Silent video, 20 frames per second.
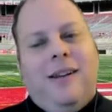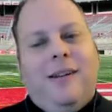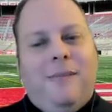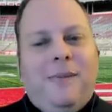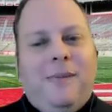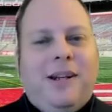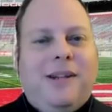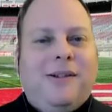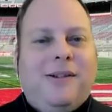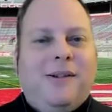
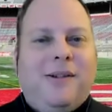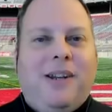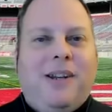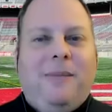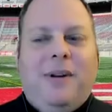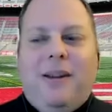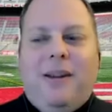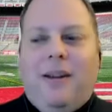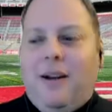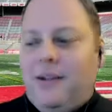because there's going
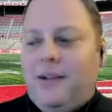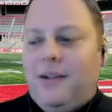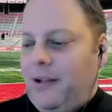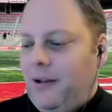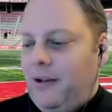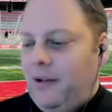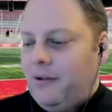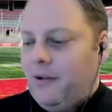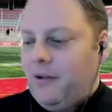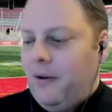to be a loss in
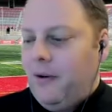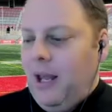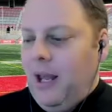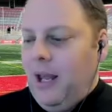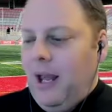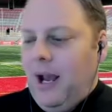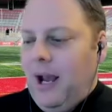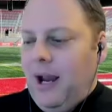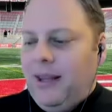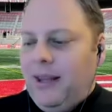there. So
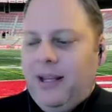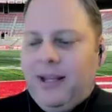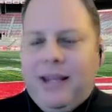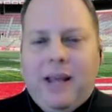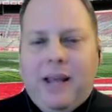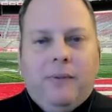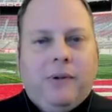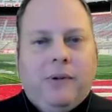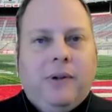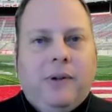I think
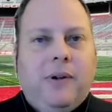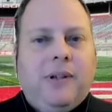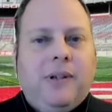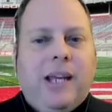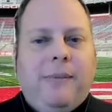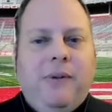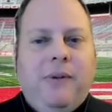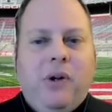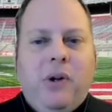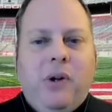that will do it.
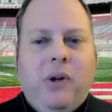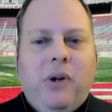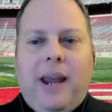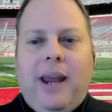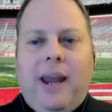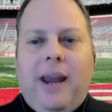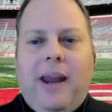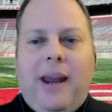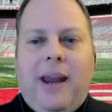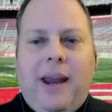Time you got
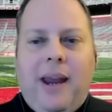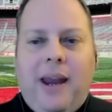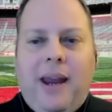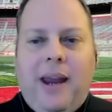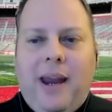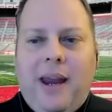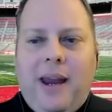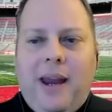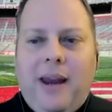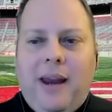
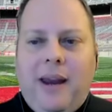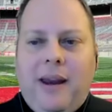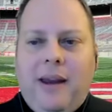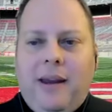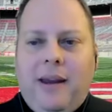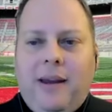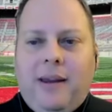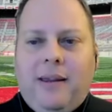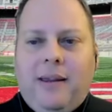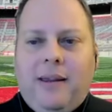
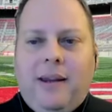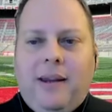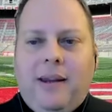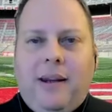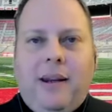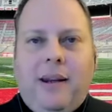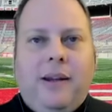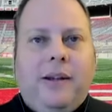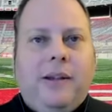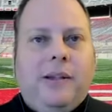anything
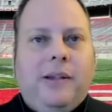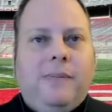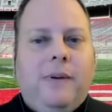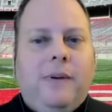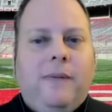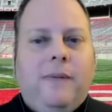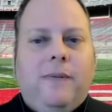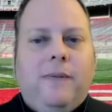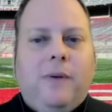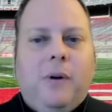else
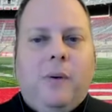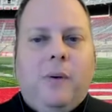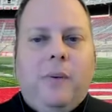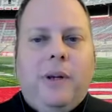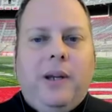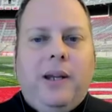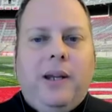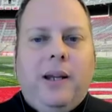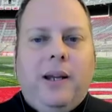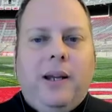before
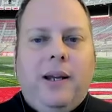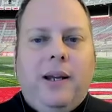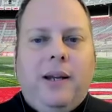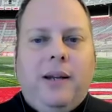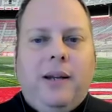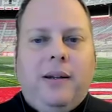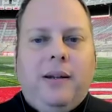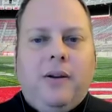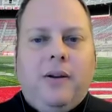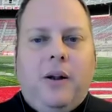we
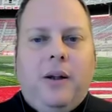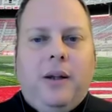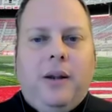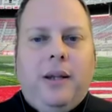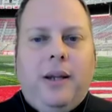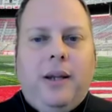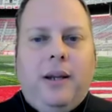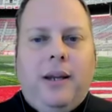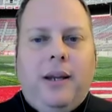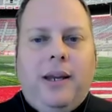uh, call
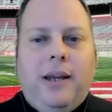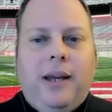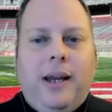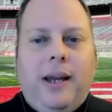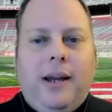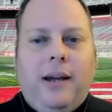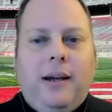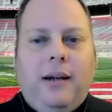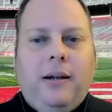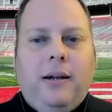it a
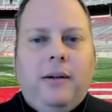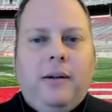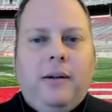day?